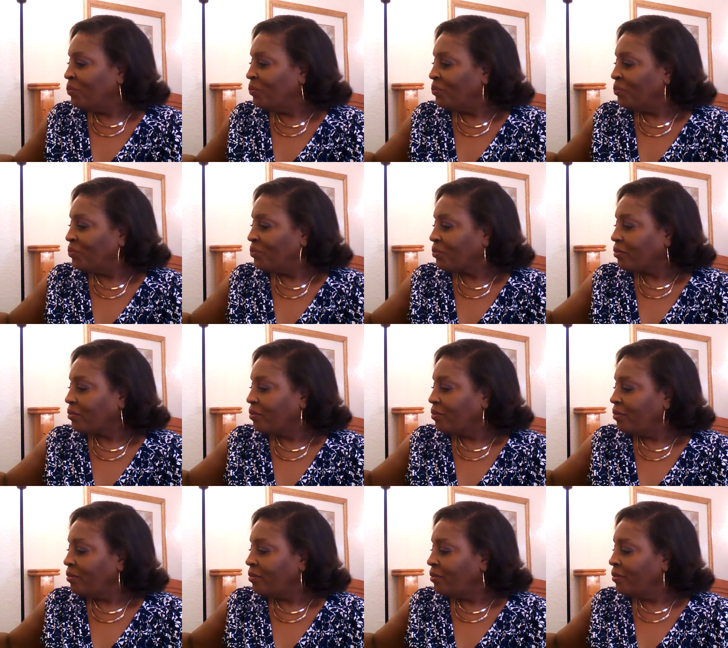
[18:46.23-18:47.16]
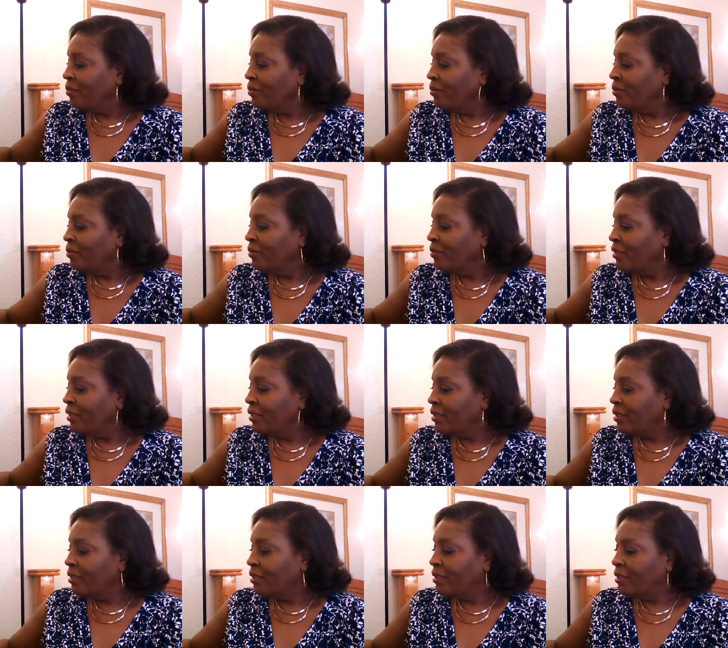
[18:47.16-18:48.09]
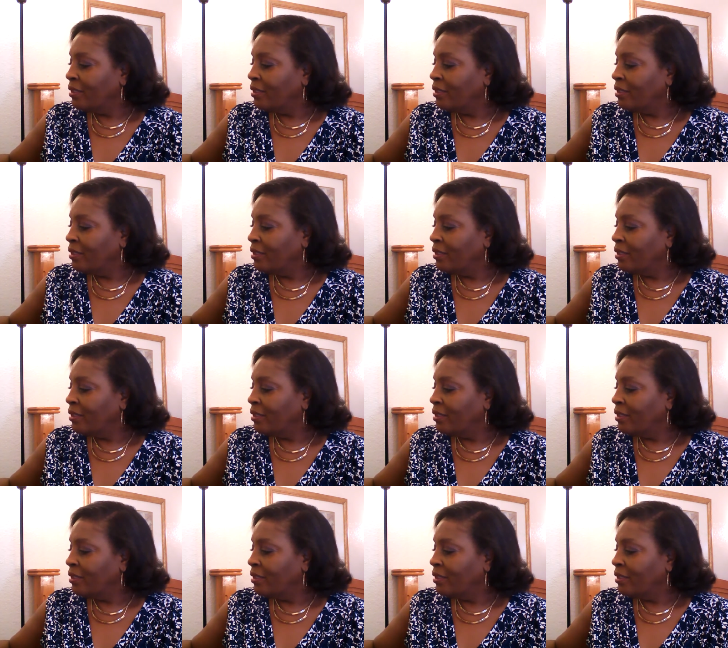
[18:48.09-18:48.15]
No one is speaking in this clip.